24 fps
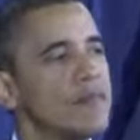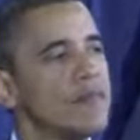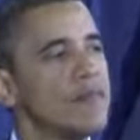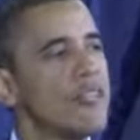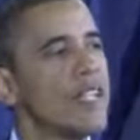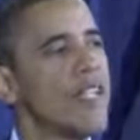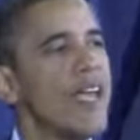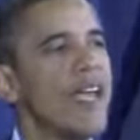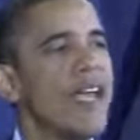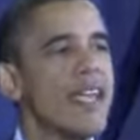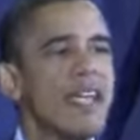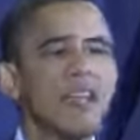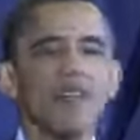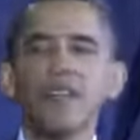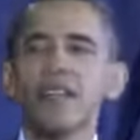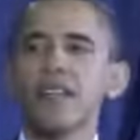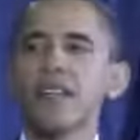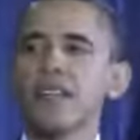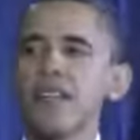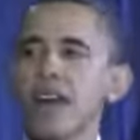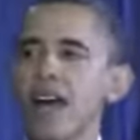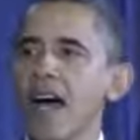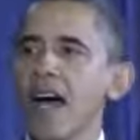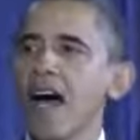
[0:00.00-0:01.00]
Today,
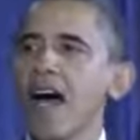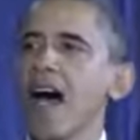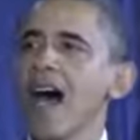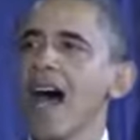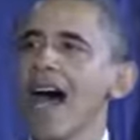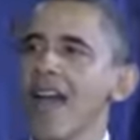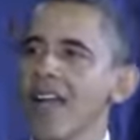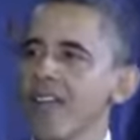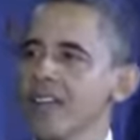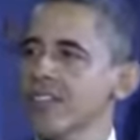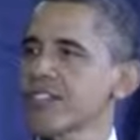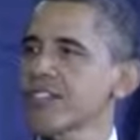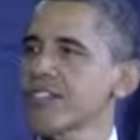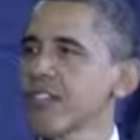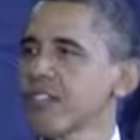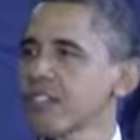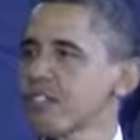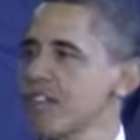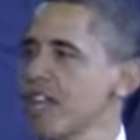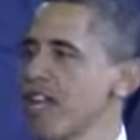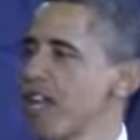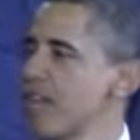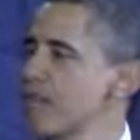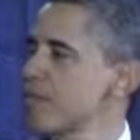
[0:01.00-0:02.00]
even higher
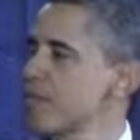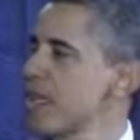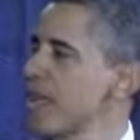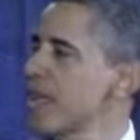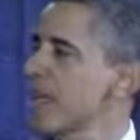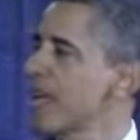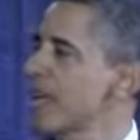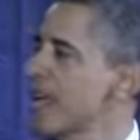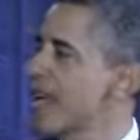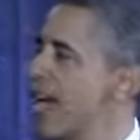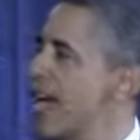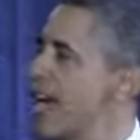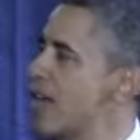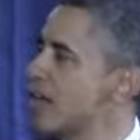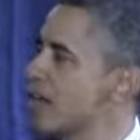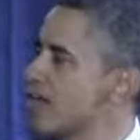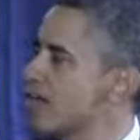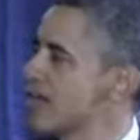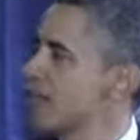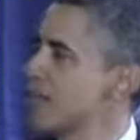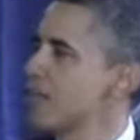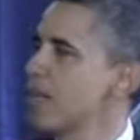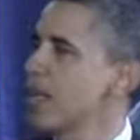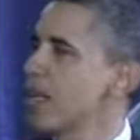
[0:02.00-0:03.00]
skilled jobs like
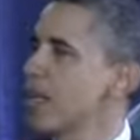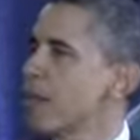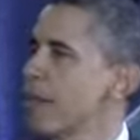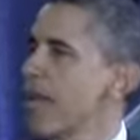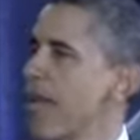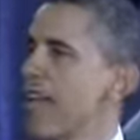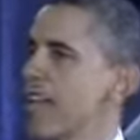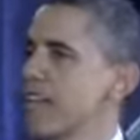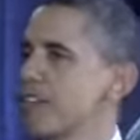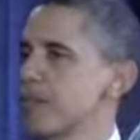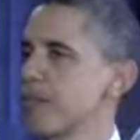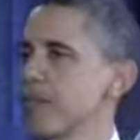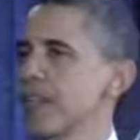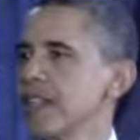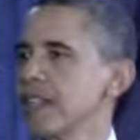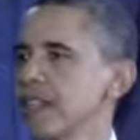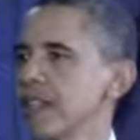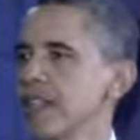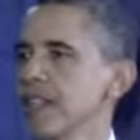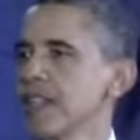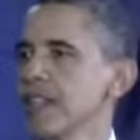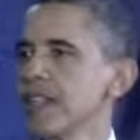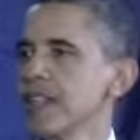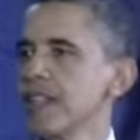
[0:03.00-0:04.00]
accountants and middle management
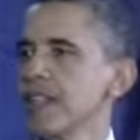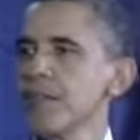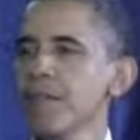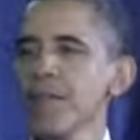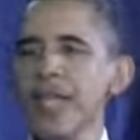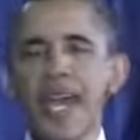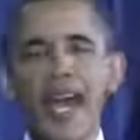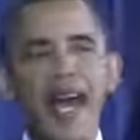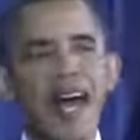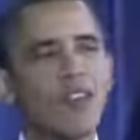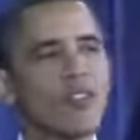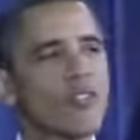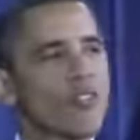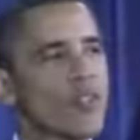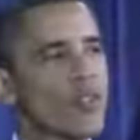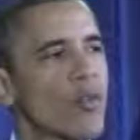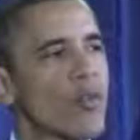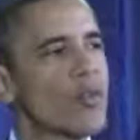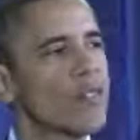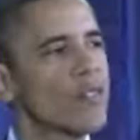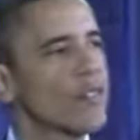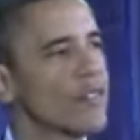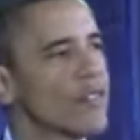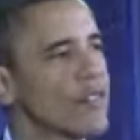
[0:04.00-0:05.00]
can be
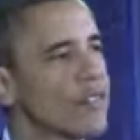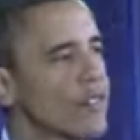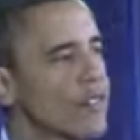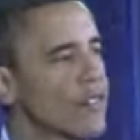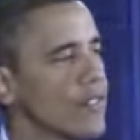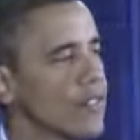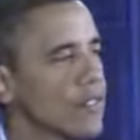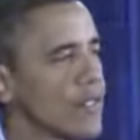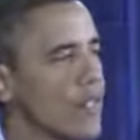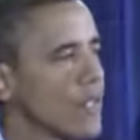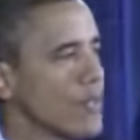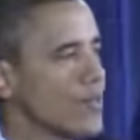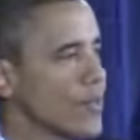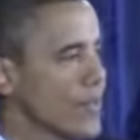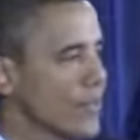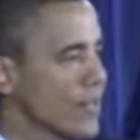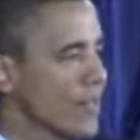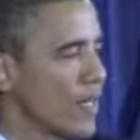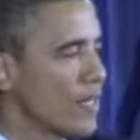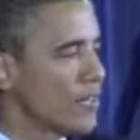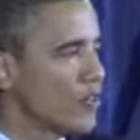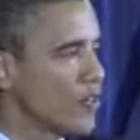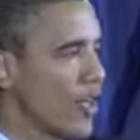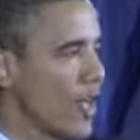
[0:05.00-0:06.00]
outsourced to countries
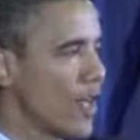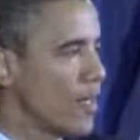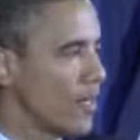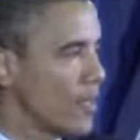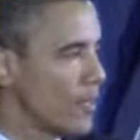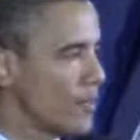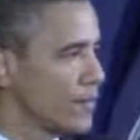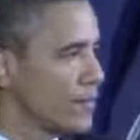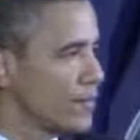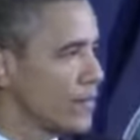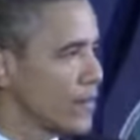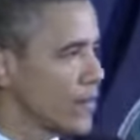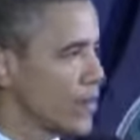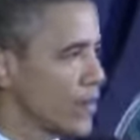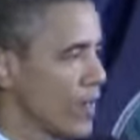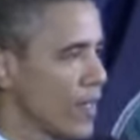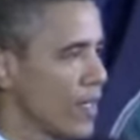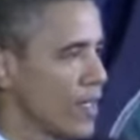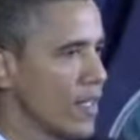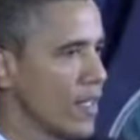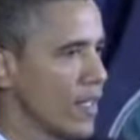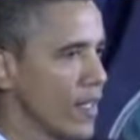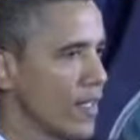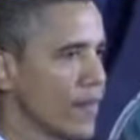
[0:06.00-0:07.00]
like China or
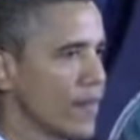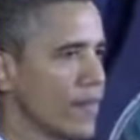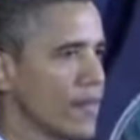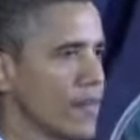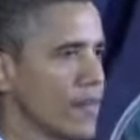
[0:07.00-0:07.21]
India.